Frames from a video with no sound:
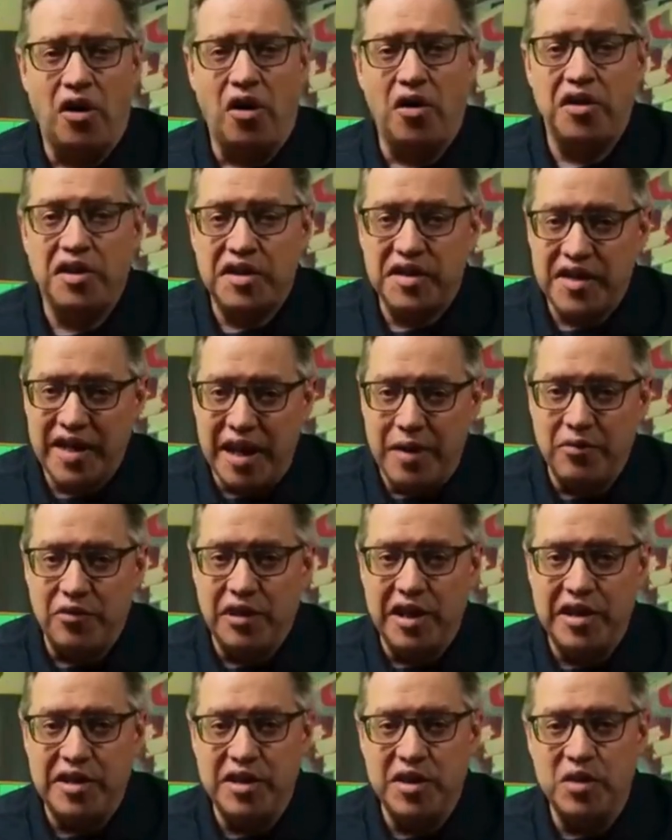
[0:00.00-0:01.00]
are the same
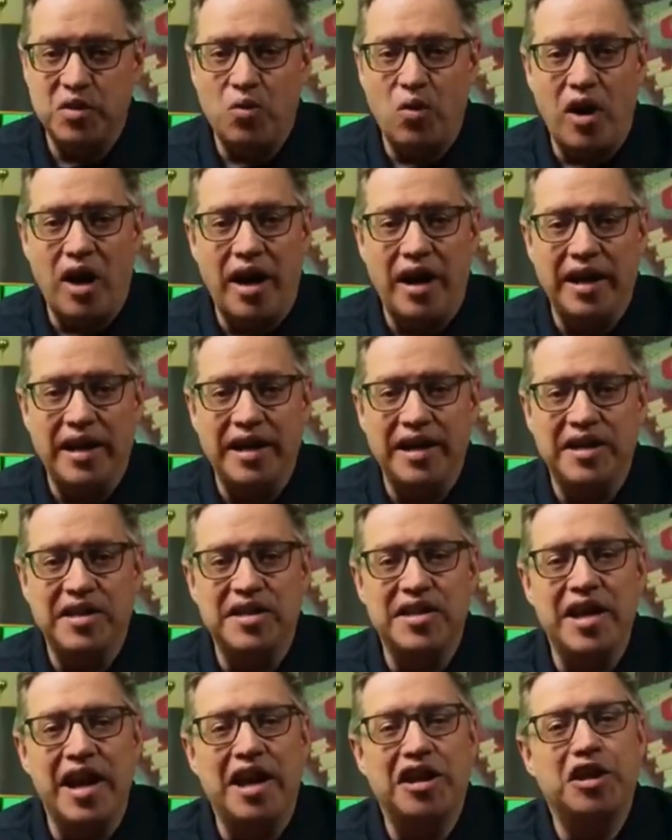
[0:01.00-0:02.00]
reasons why
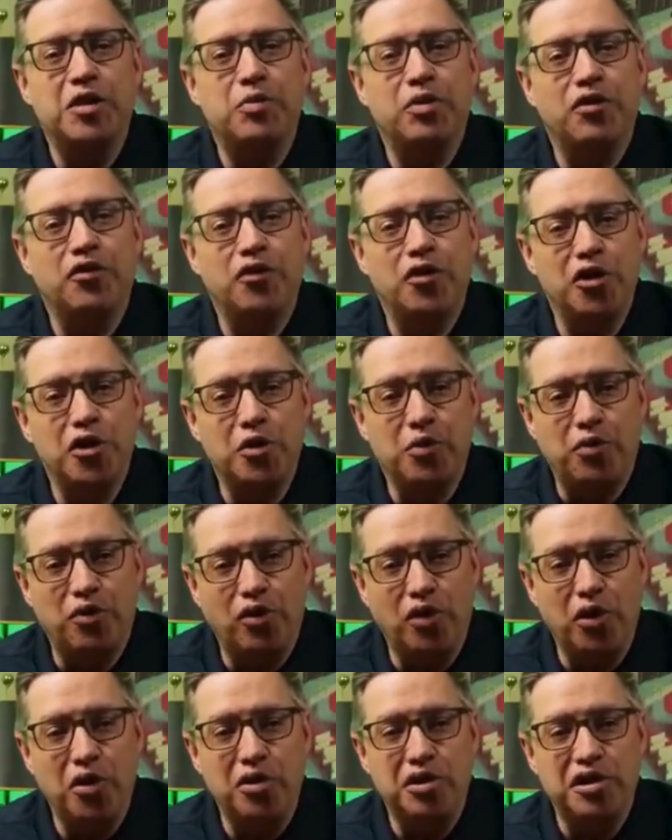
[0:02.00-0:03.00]
it's not the preferred
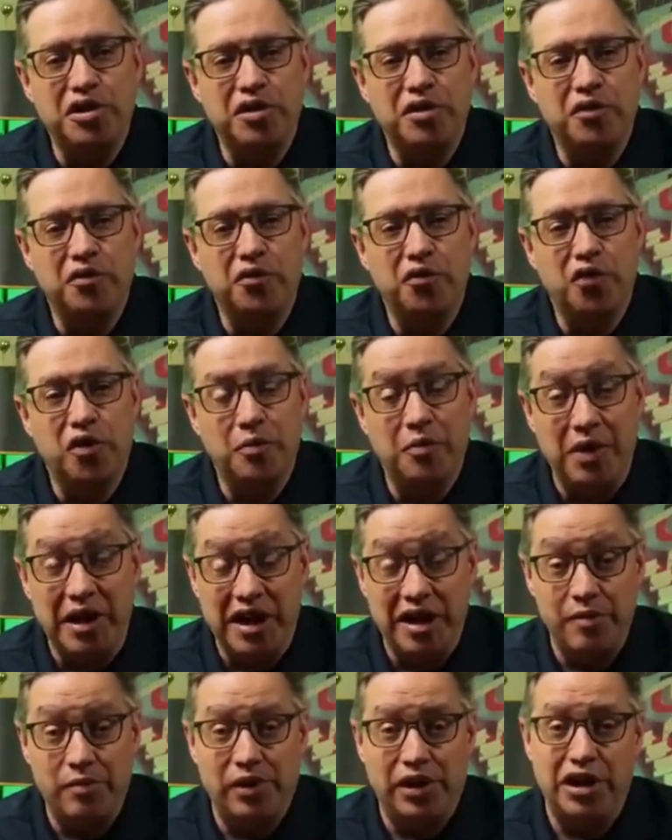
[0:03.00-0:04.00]
approach for
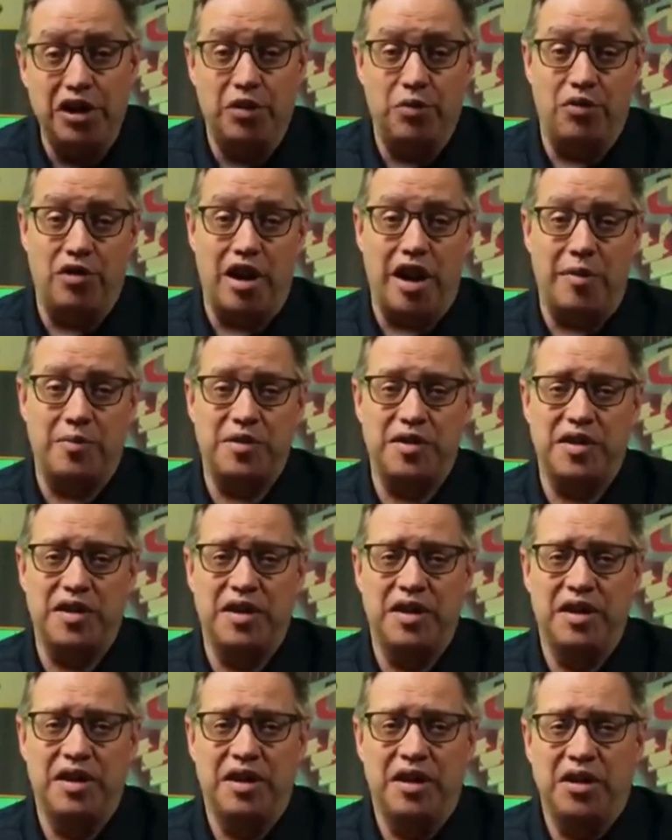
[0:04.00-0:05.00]
beating player props.
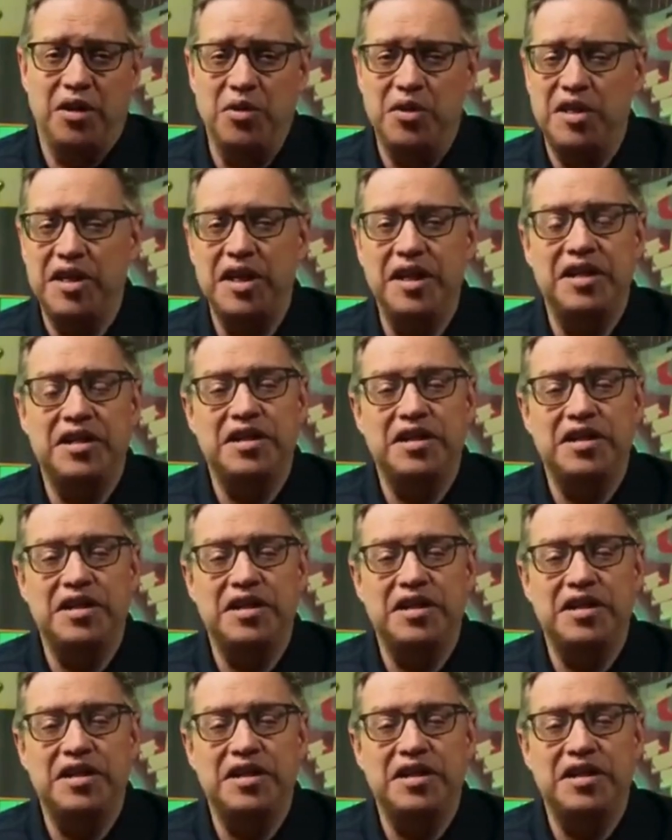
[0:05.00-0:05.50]
You see,